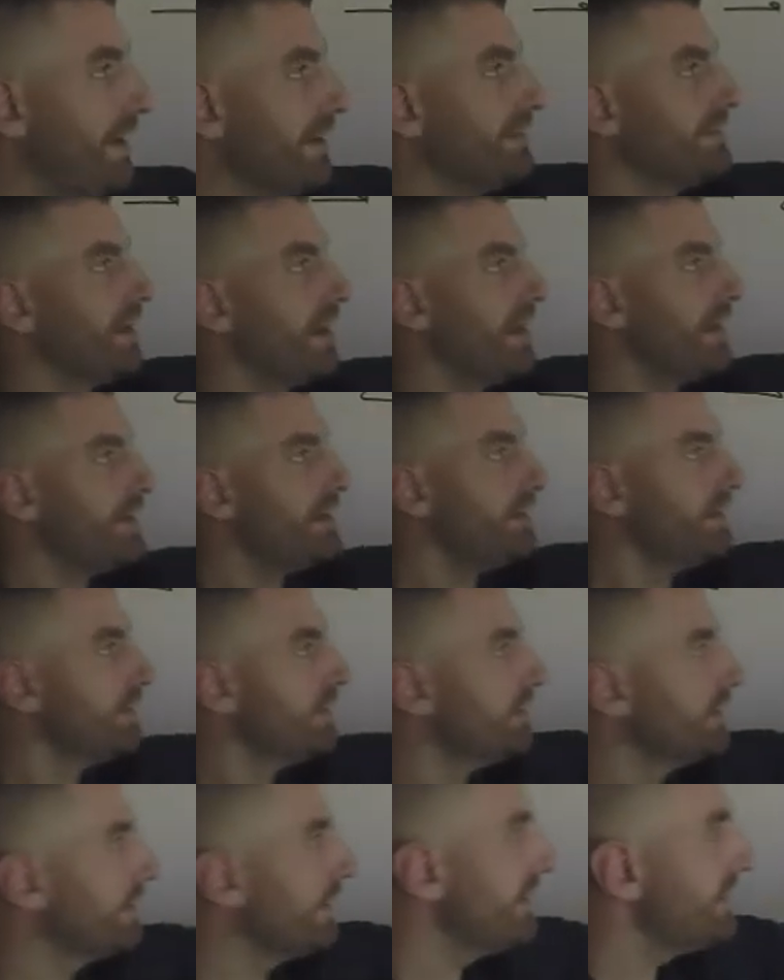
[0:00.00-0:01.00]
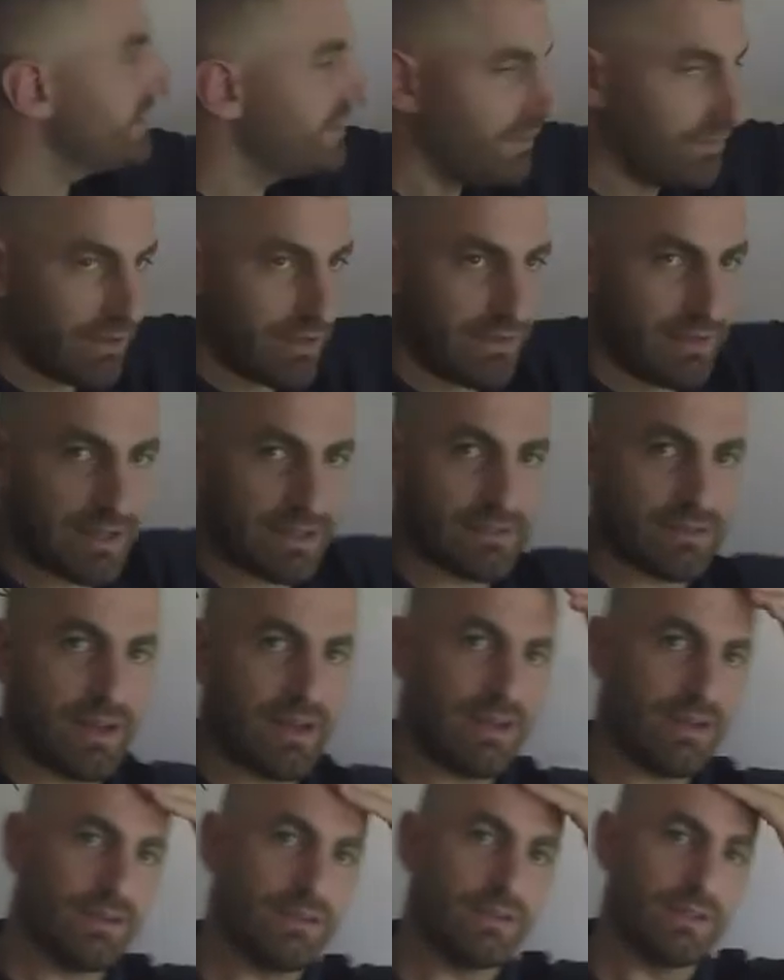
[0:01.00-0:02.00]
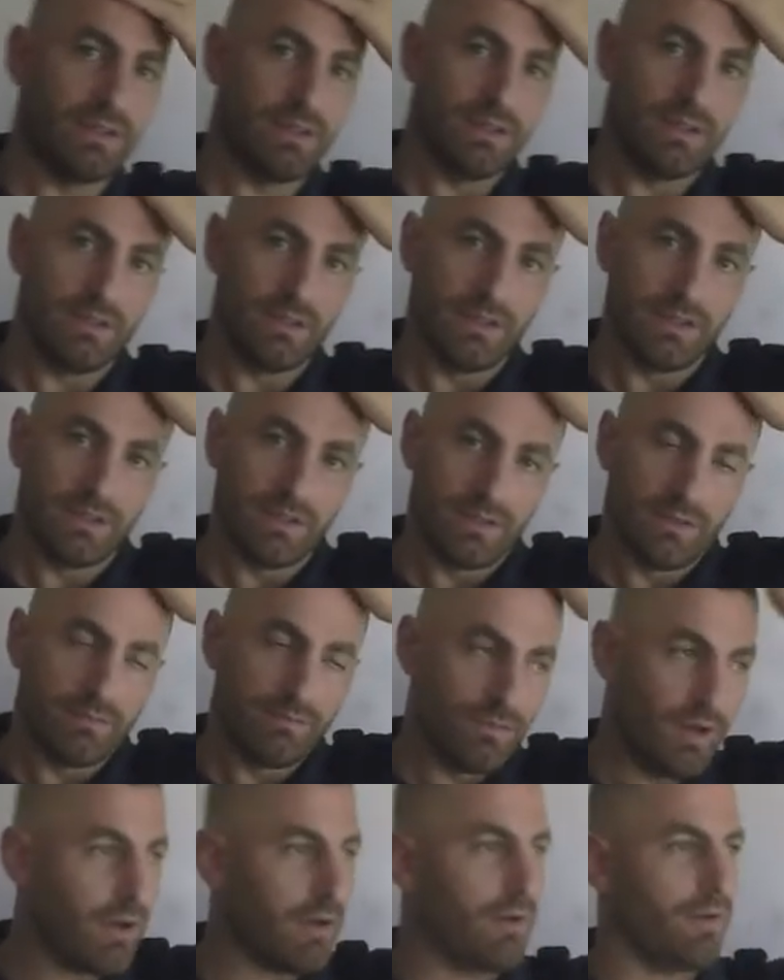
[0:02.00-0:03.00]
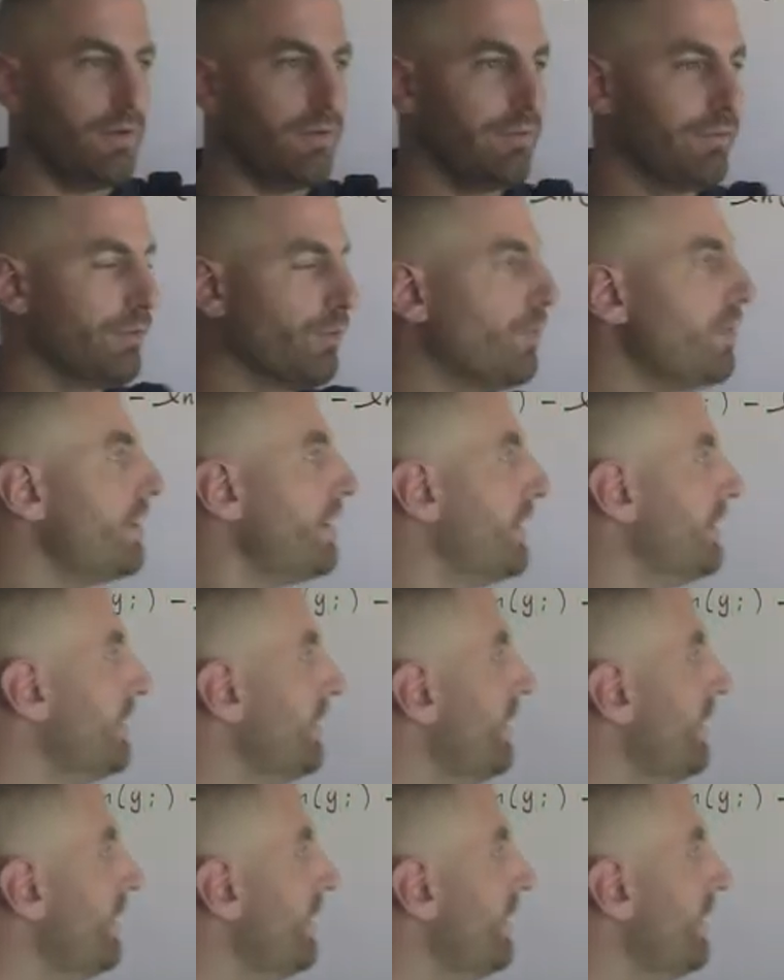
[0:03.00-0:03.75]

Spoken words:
xi? Can I just get rid of the xi? No. For one,